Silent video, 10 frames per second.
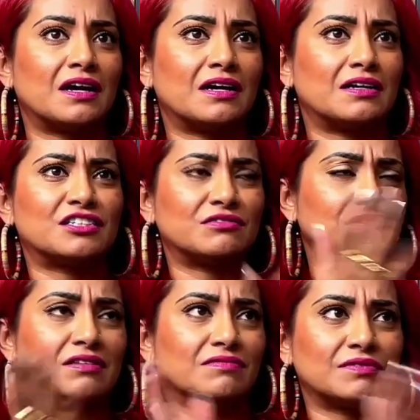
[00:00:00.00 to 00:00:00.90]

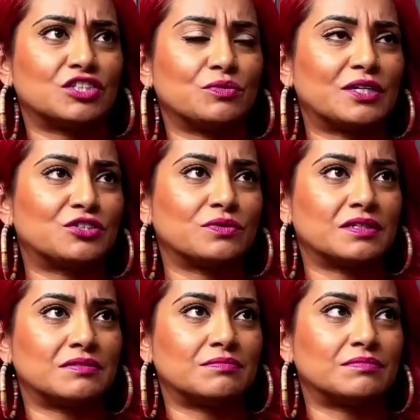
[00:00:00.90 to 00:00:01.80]
she went
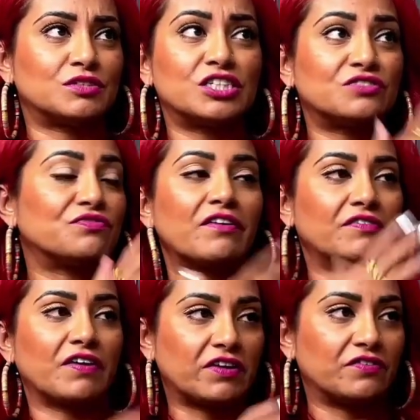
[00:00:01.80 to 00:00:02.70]
to she's
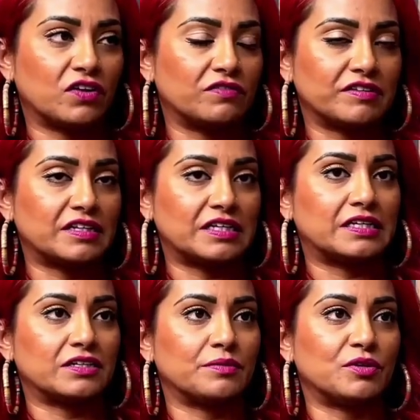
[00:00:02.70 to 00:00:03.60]
very, very involved in the
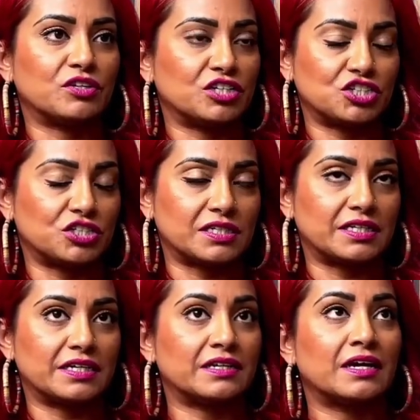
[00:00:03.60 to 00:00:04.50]
Indian community. She's
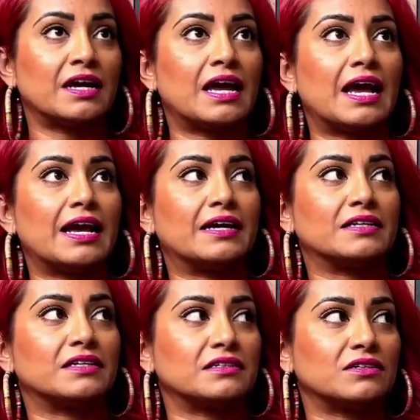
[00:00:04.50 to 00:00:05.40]
Indian
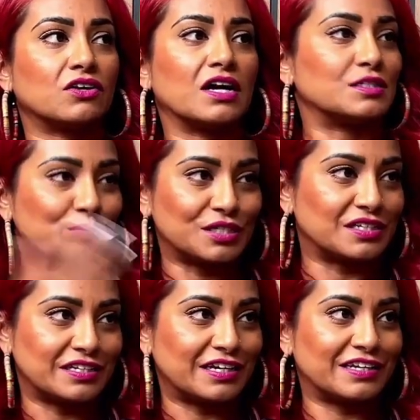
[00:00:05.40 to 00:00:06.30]
and her husband is
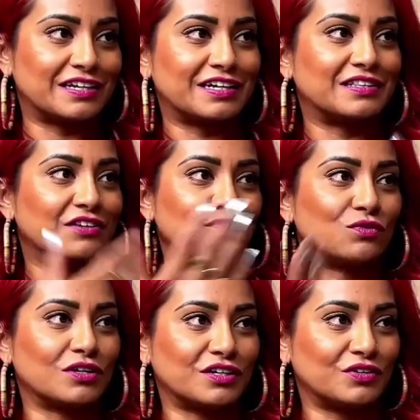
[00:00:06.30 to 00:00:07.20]
Indian. And
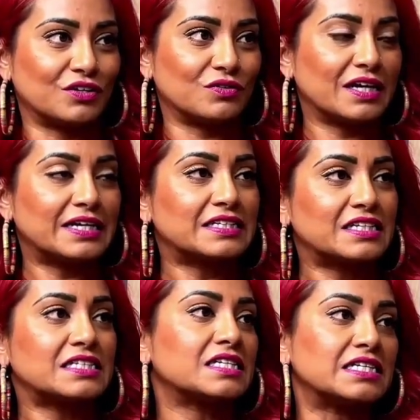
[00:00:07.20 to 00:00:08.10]
therefore, you know, like
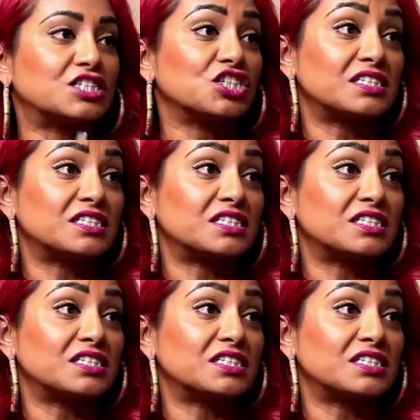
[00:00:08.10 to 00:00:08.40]
it's just